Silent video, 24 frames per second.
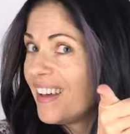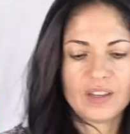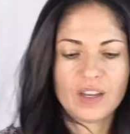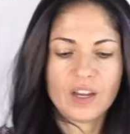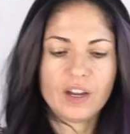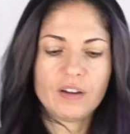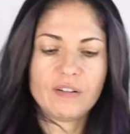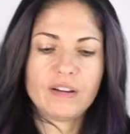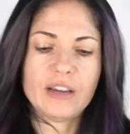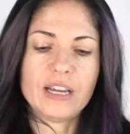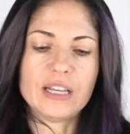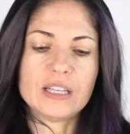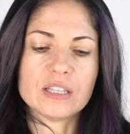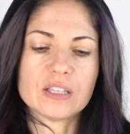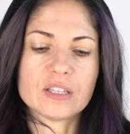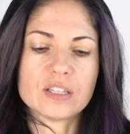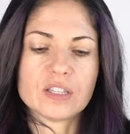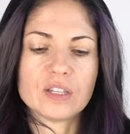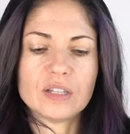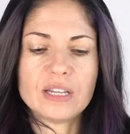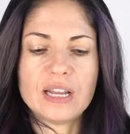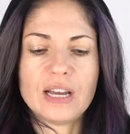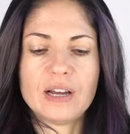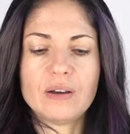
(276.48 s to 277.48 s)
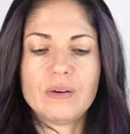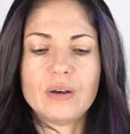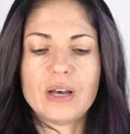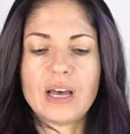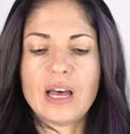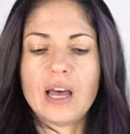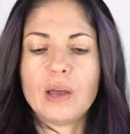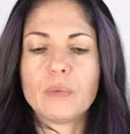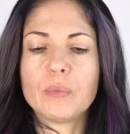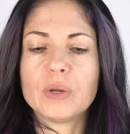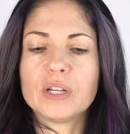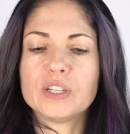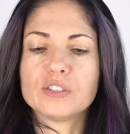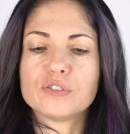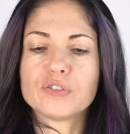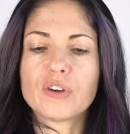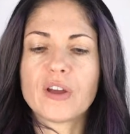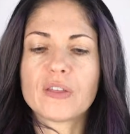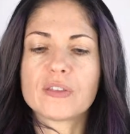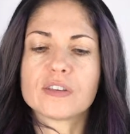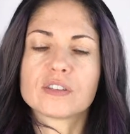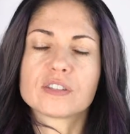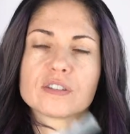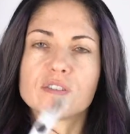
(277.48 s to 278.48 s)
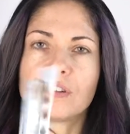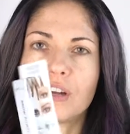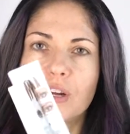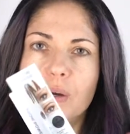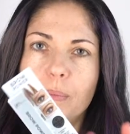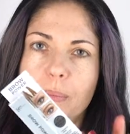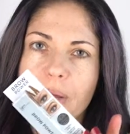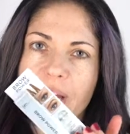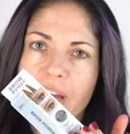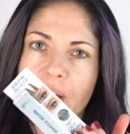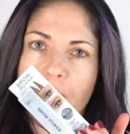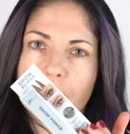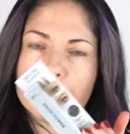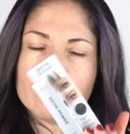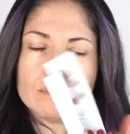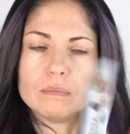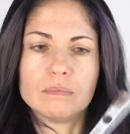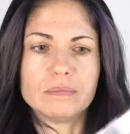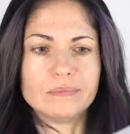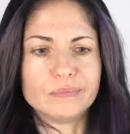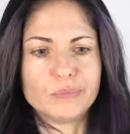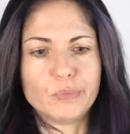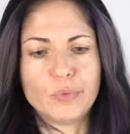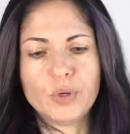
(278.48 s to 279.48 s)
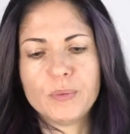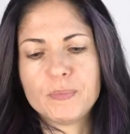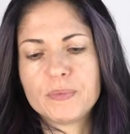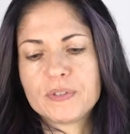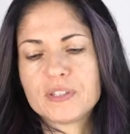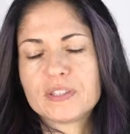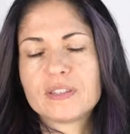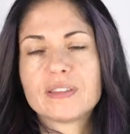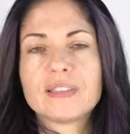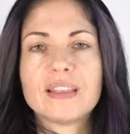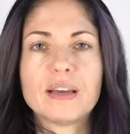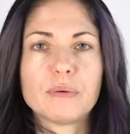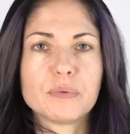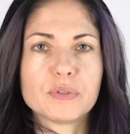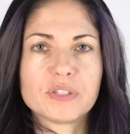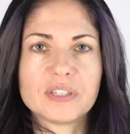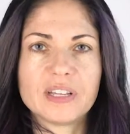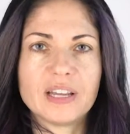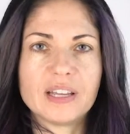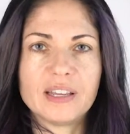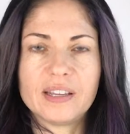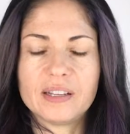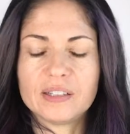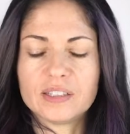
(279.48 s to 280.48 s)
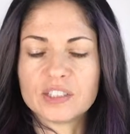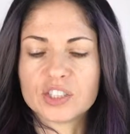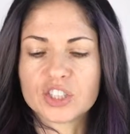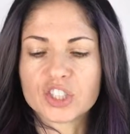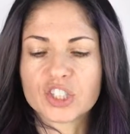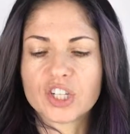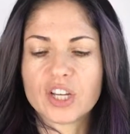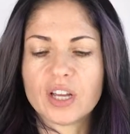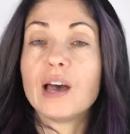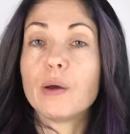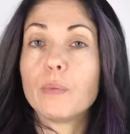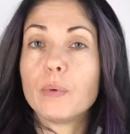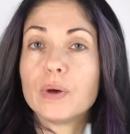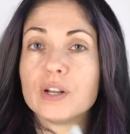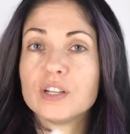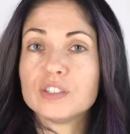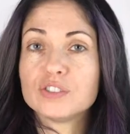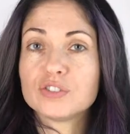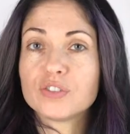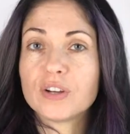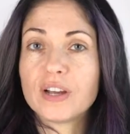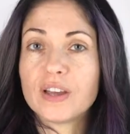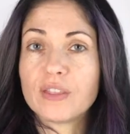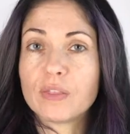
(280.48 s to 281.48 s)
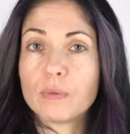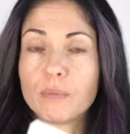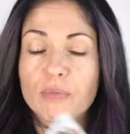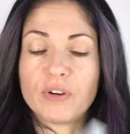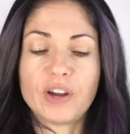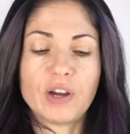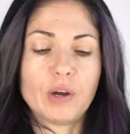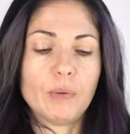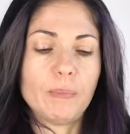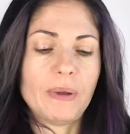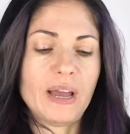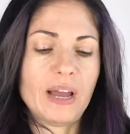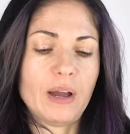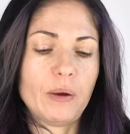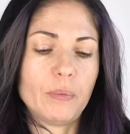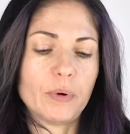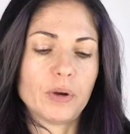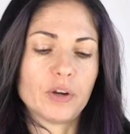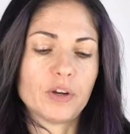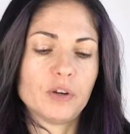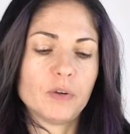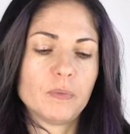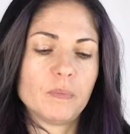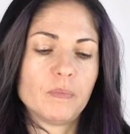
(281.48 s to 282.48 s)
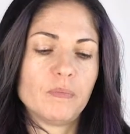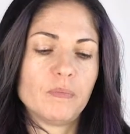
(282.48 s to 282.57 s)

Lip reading: All right, so now I want to try this brow power. Whoops, that was not English. I want to try the Brow Power.